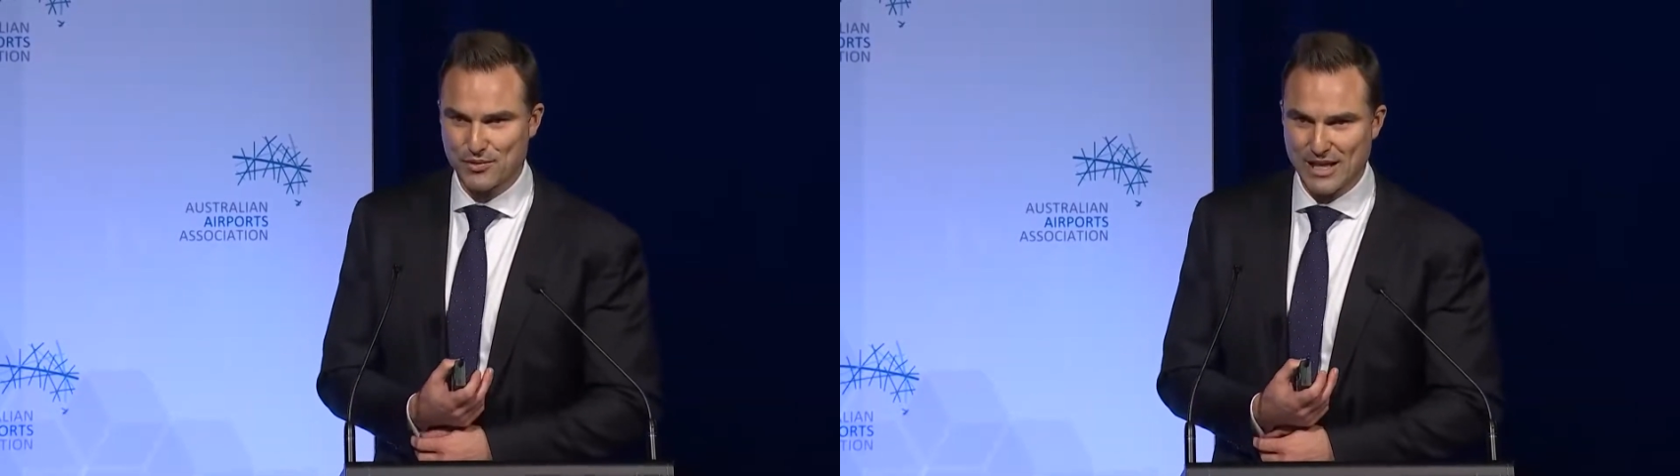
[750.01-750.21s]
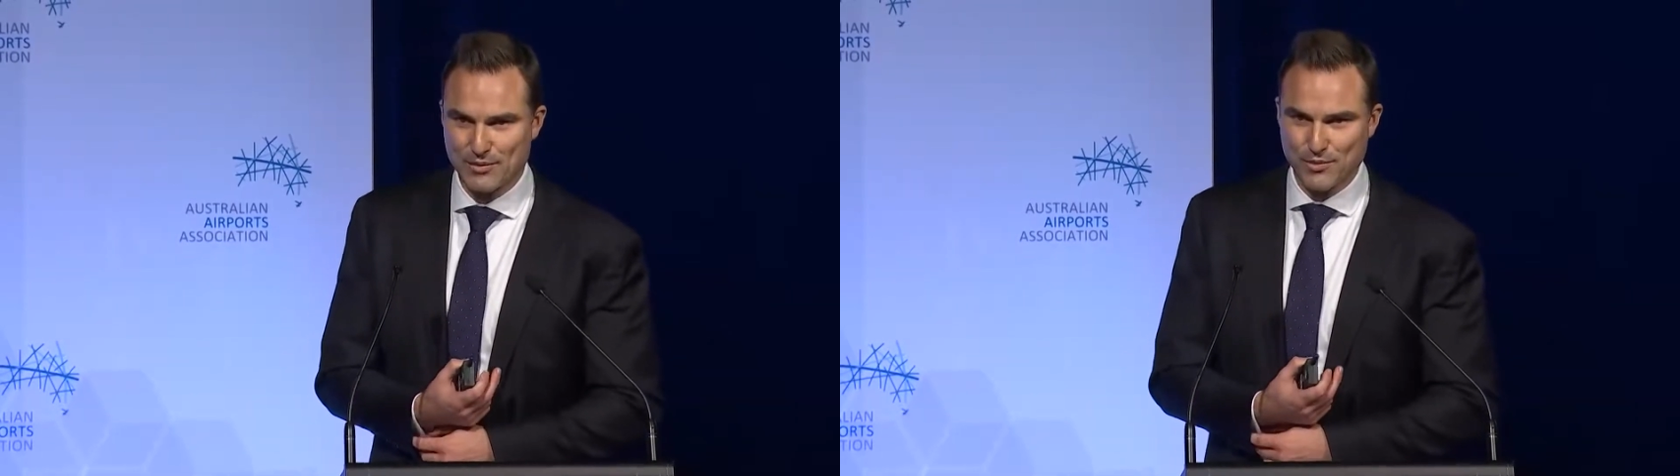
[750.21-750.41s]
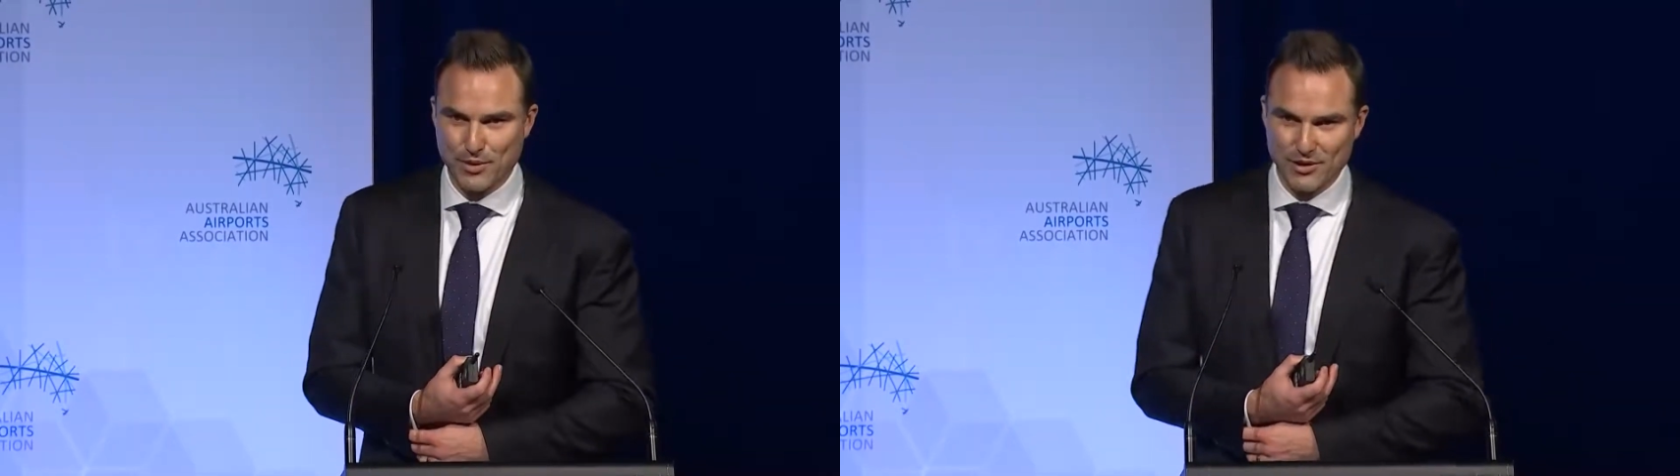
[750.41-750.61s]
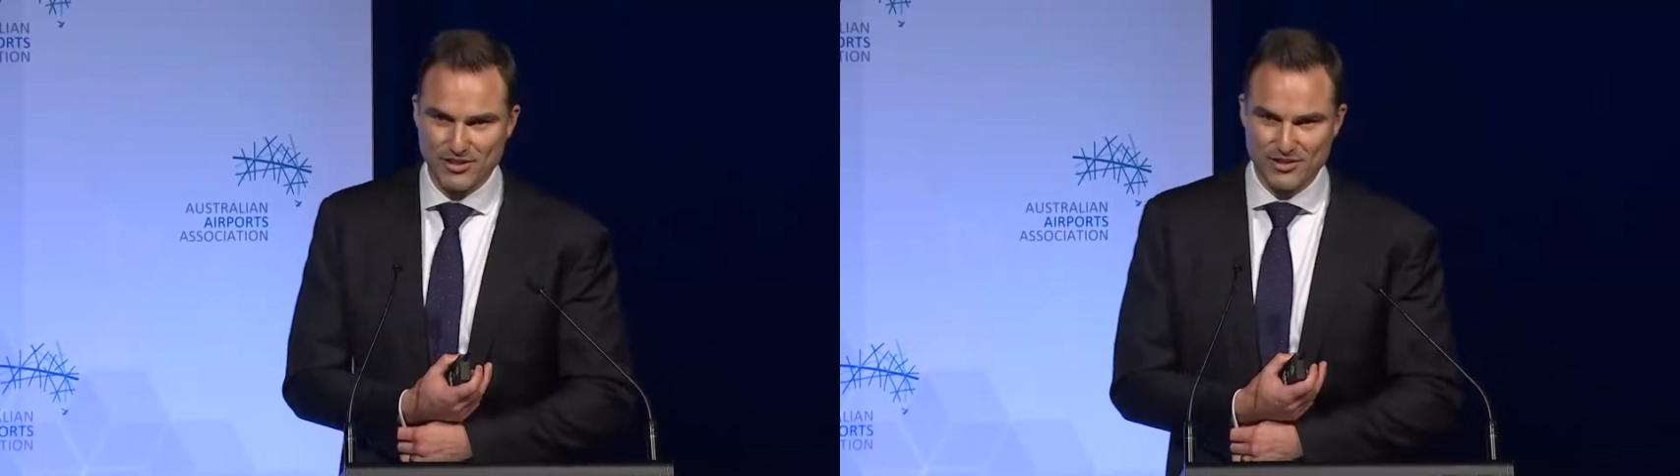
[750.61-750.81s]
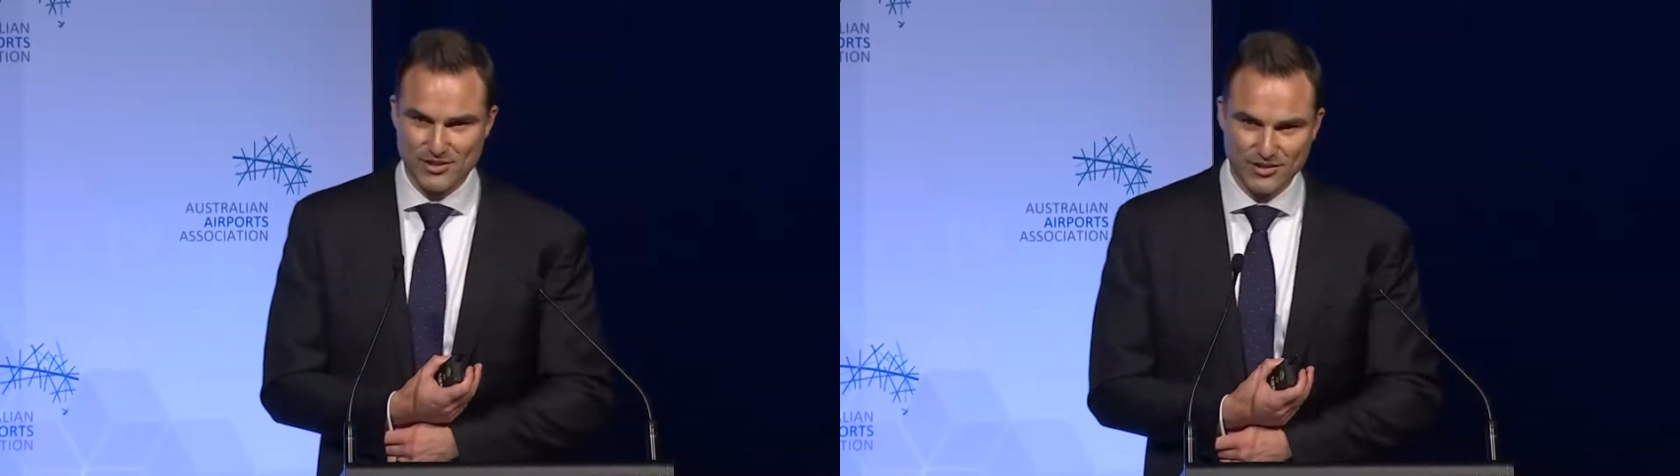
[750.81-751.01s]
Labor
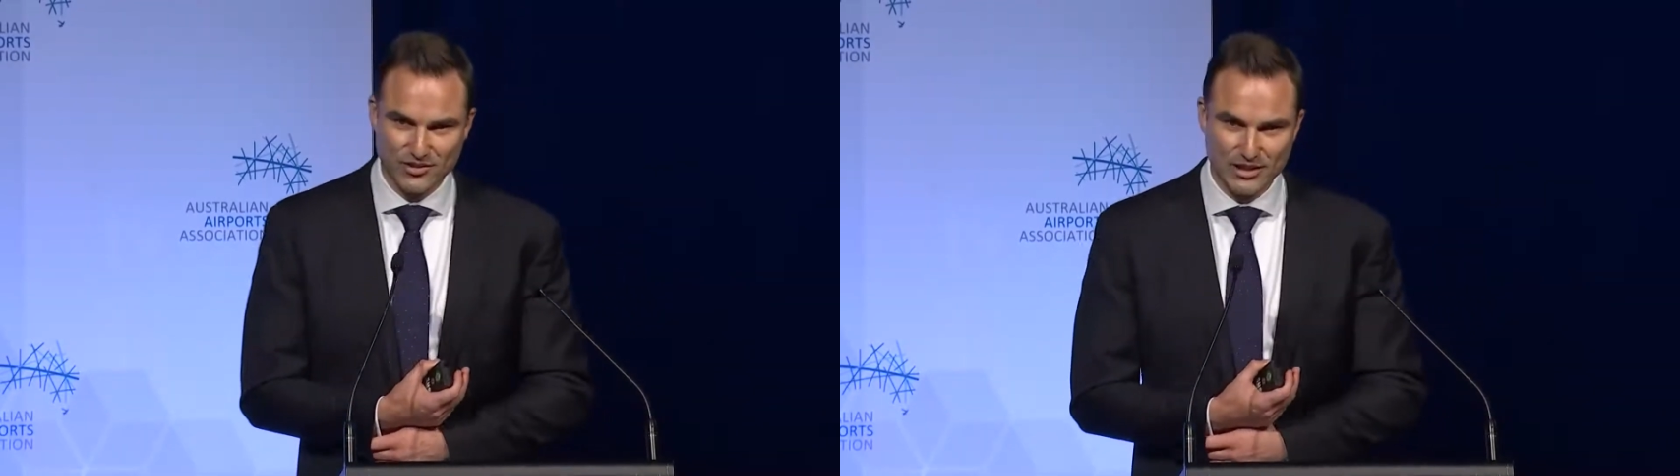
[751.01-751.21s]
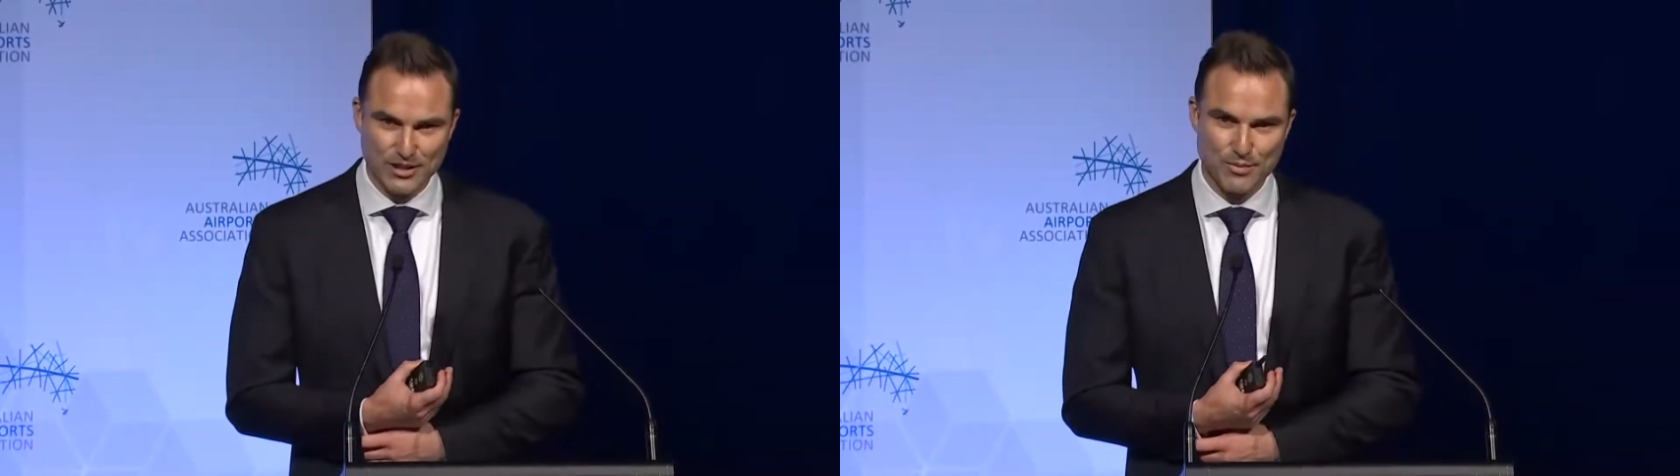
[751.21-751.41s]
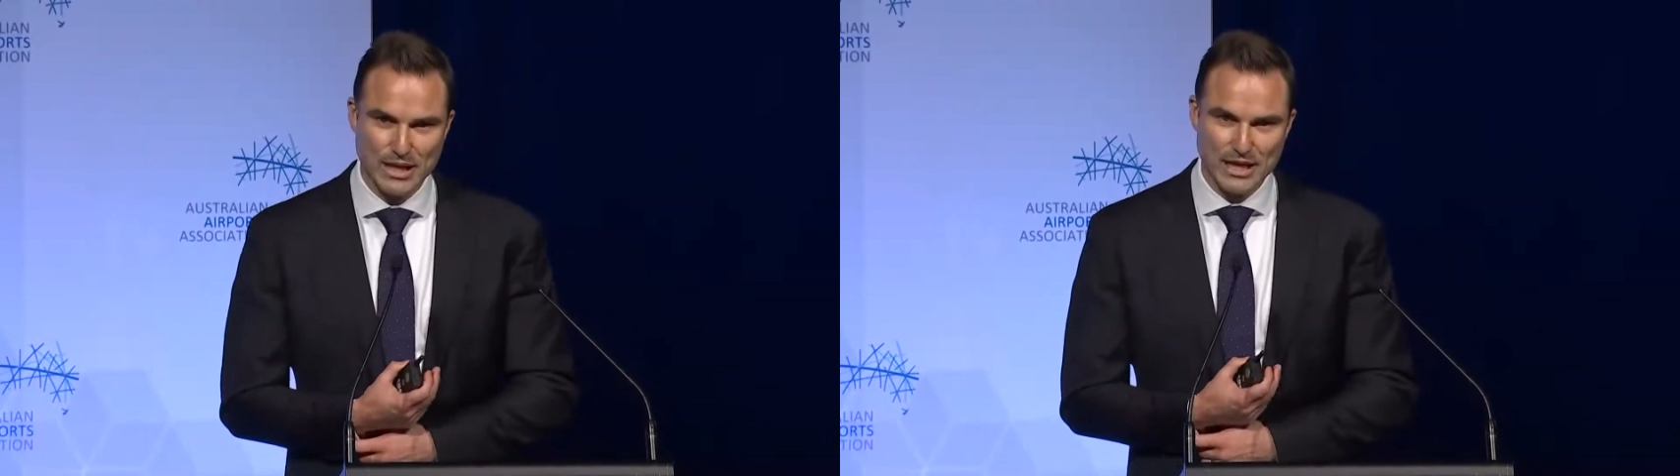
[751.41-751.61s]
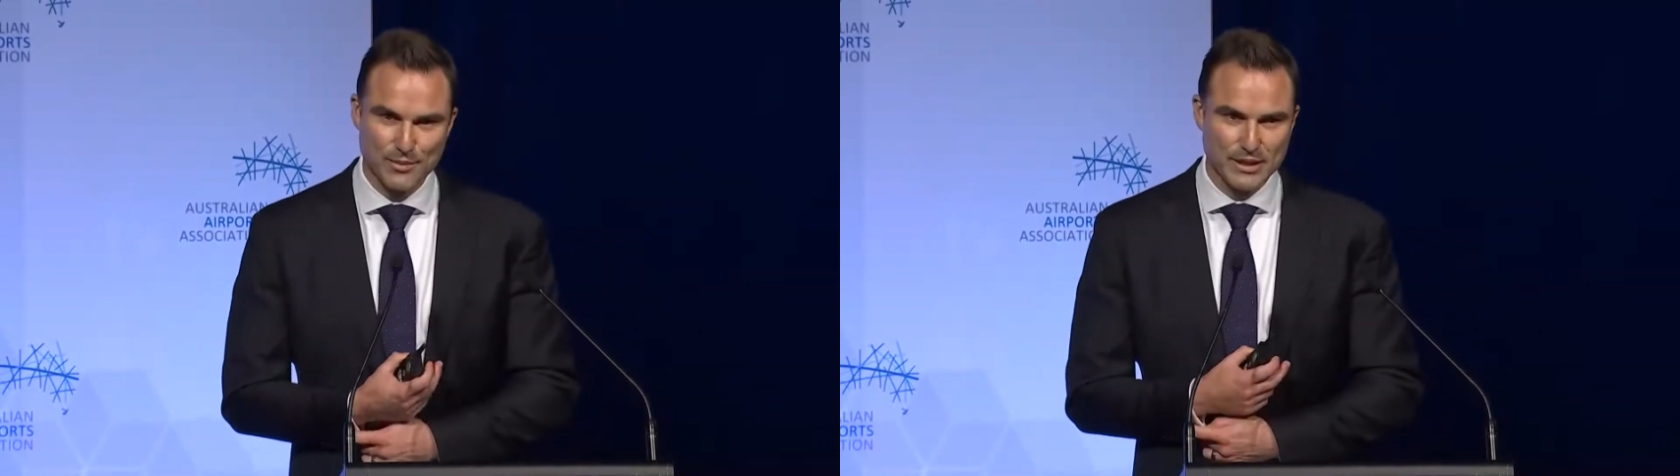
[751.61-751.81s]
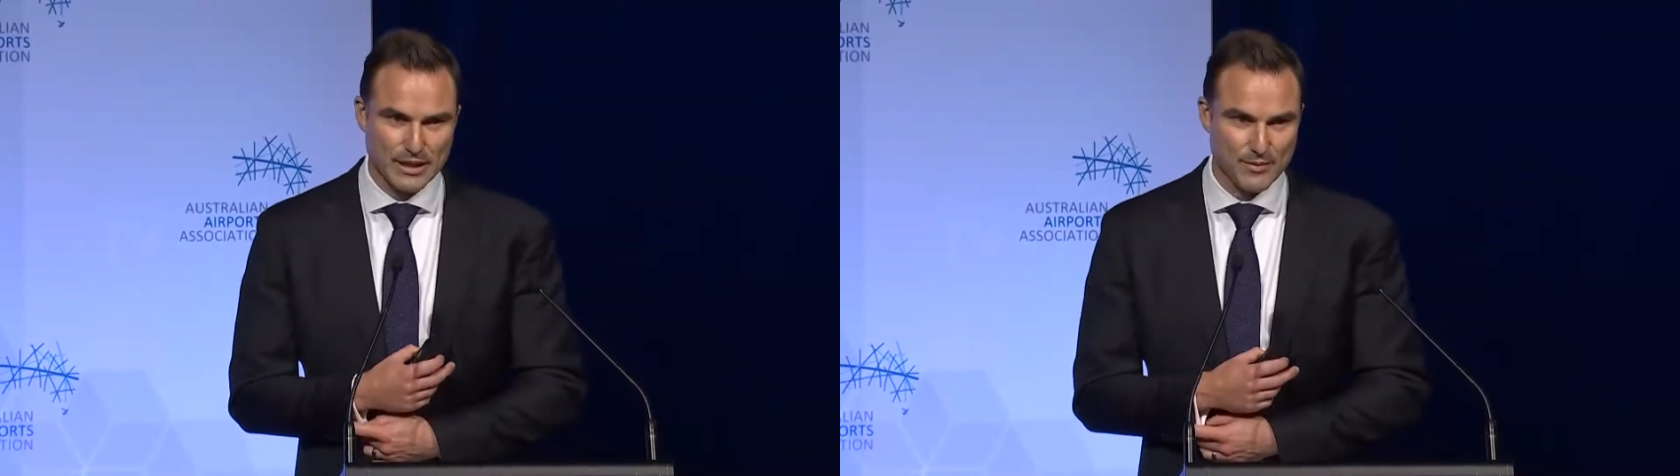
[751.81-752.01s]
politician, still in
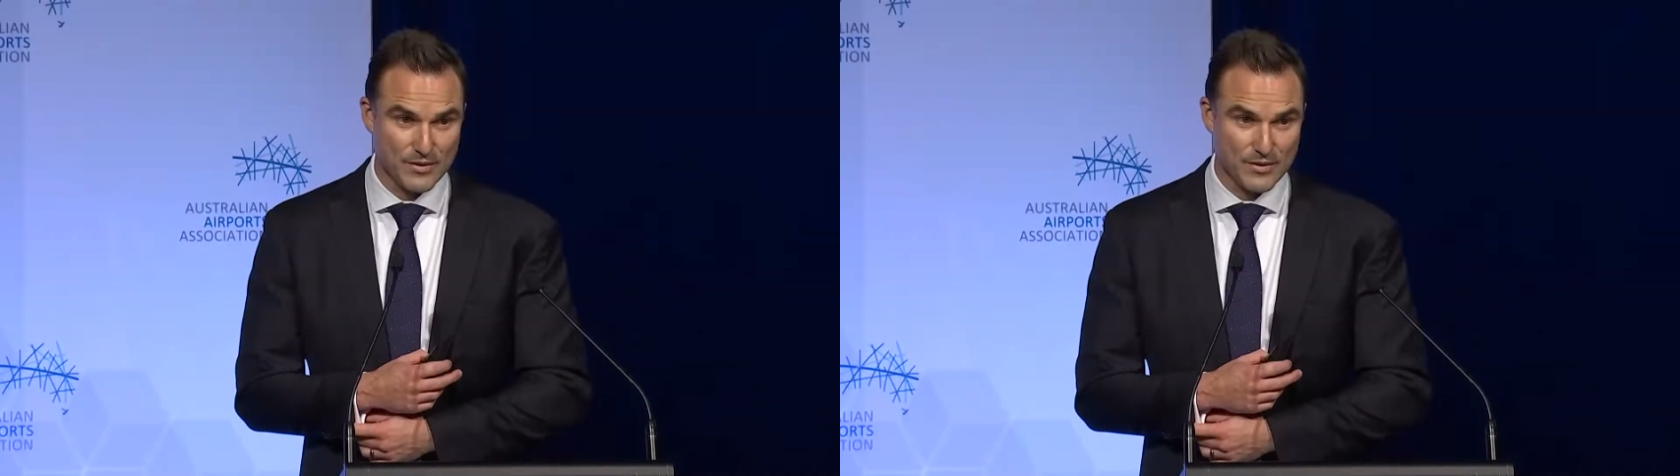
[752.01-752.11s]
Parliament.